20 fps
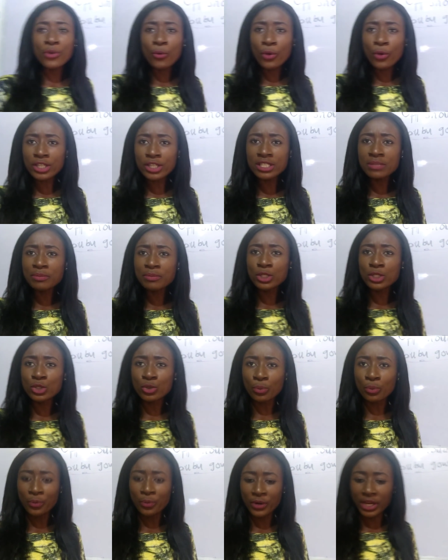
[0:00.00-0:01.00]
you want me
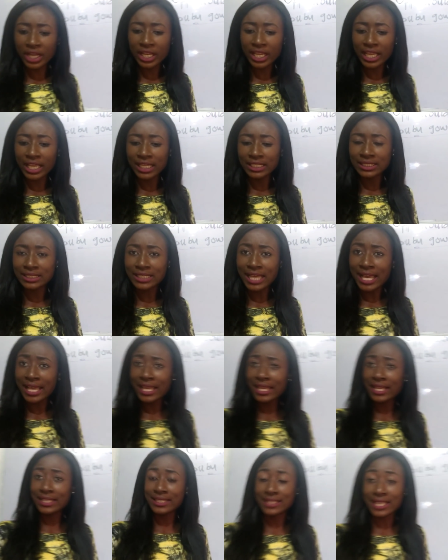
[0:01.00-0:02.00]
to bring a
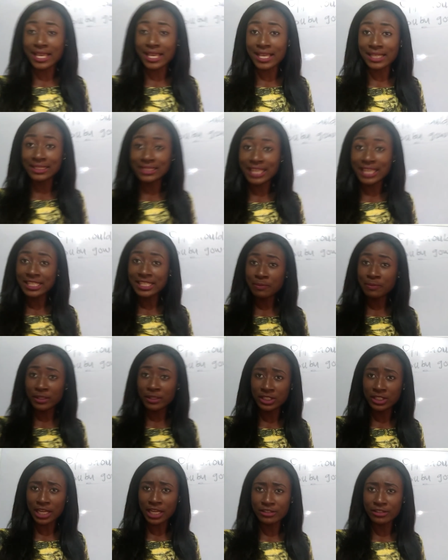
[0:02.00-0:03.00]
tie and dye
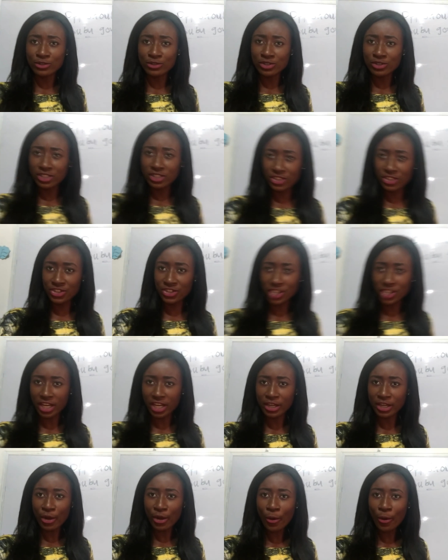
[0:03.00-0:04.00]
specialist to this
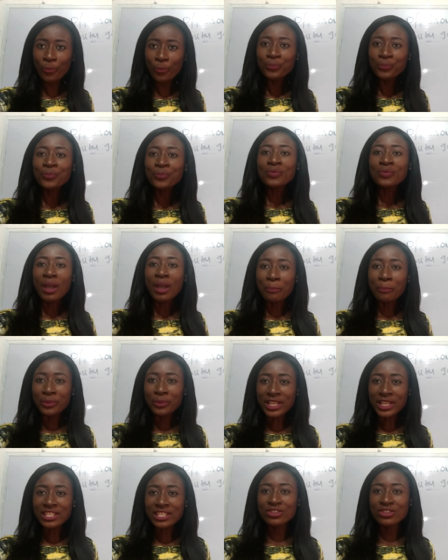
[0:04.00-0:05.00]
channel,
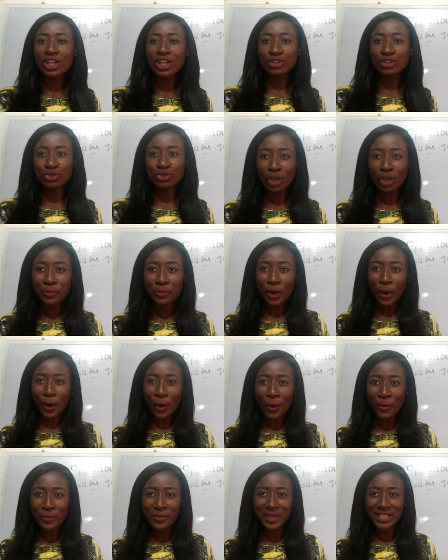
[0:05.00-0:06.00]
please just drop your
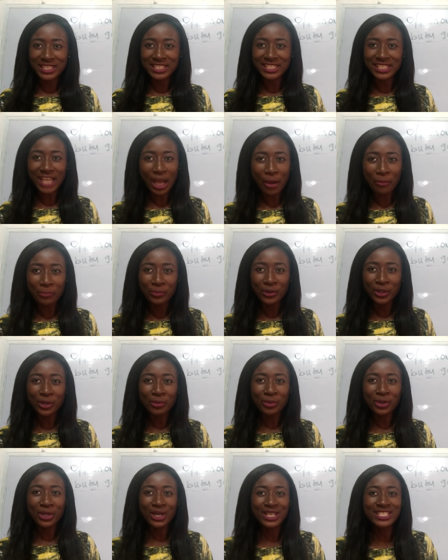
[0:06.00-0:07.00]
comments down
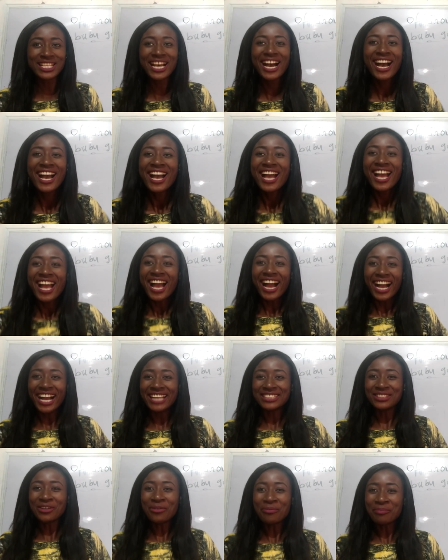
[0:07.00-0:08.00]
below, because
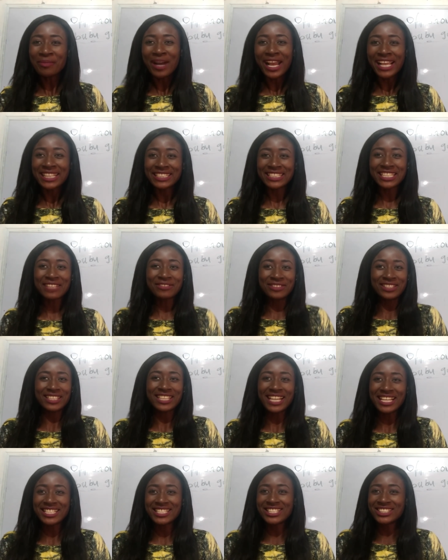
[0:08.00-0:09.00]
I don't mind if
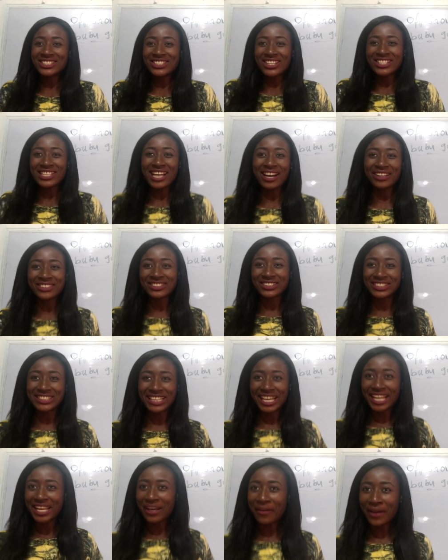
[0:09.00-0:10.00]
she can teach us how to
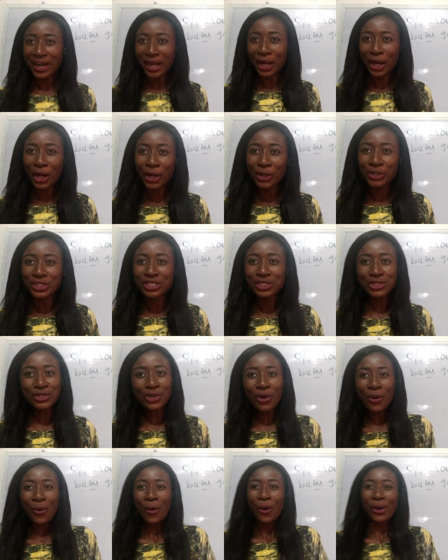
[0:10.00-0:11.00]
dye our clothes.
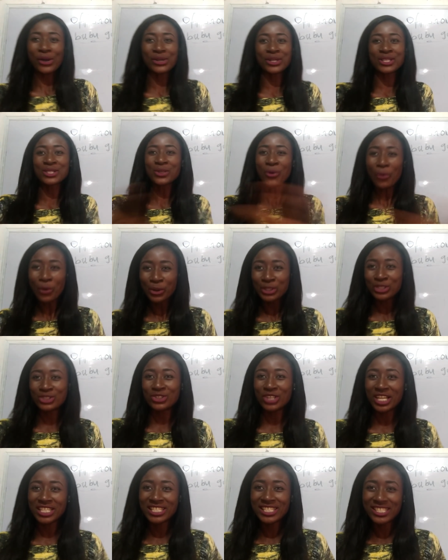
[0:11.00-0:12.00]
You know, all those old
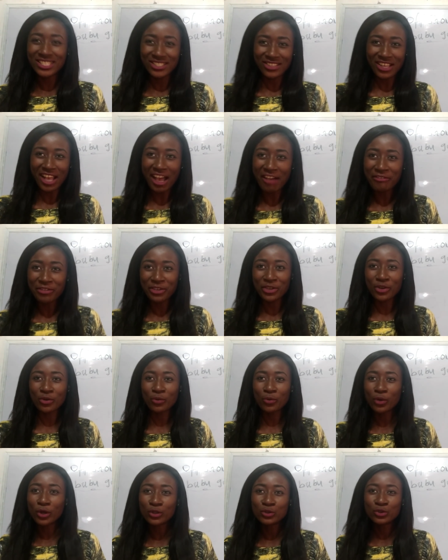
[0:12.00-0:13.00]
dresses you have in
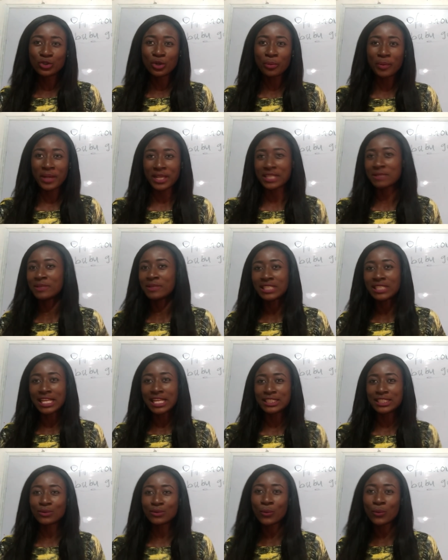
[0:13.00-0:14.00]
your wardrobe,
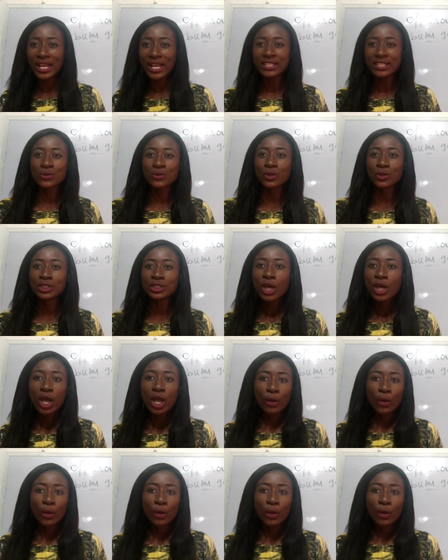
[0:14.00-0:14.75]
especially the white one,